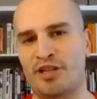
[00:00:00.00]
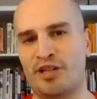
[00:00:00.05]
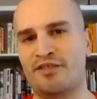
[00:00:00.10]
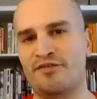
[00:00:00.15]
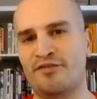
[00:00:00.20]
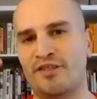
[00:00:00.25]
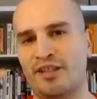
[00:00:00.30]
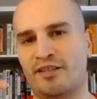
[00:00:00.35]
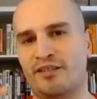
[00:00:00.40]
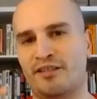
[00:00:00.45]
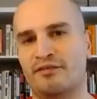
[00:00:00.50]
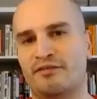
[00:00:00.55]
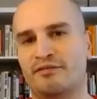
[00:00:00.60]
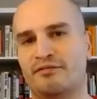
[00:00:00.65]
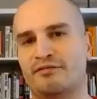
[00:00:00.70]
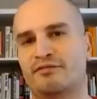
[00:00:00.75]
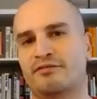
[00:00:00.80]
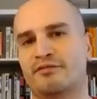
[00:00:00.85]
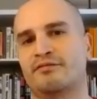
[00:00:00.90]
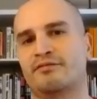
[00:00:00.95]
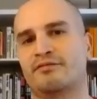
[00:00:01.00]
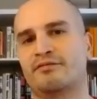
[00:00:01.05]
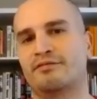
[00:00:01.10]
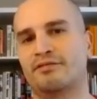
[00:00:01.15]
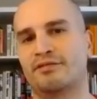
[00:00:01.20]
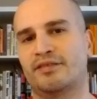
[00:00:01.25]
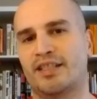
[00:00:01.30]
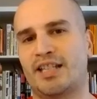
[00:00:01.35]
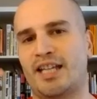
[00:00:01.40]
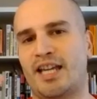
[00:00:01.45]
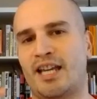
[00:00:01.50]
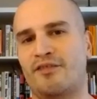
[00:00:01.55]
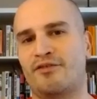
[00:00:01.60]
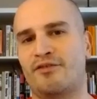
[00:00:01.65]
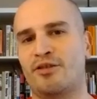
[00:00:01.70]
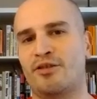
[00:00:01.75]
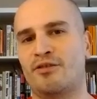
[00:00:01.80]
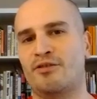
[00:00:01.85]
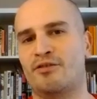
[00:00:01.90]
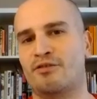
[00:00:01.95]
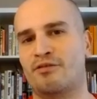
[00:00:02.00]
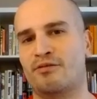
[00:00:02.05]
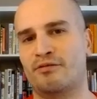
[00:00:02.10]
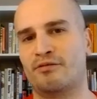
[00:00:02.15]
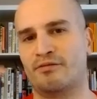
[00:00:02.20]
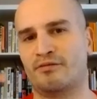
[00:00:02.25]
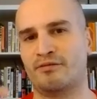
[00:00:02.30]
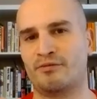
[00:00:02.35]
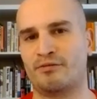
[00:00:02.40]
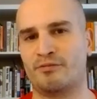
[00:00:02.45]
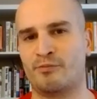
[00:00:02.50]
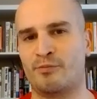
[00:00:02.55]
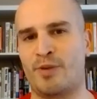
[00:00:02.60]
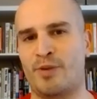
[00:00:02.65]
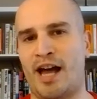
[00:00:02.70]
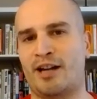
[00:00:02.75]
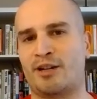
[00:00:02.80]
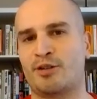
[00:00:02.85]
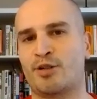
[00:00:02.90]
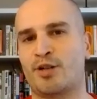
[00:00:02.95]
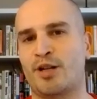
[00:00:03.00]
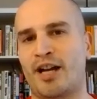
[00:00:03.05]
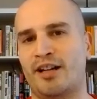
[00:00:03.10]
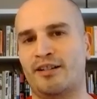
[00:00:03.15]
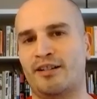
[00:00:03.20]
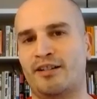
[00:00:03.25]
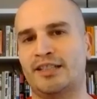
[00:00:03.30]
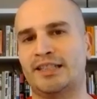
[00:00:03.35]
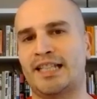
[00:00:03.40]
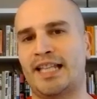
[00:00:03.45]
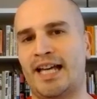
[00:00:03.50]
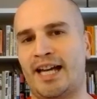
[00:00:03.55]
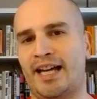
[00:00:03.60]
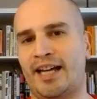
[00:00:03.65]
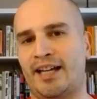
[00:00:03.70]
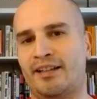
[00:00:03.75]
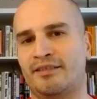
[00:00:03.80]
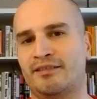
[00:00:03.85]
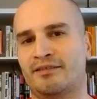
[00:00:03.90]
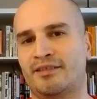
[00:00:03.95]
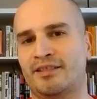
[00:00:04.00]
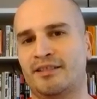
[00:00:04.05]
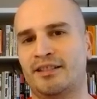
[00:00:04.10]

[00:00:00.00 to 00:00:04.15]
But even if you backtrack on that,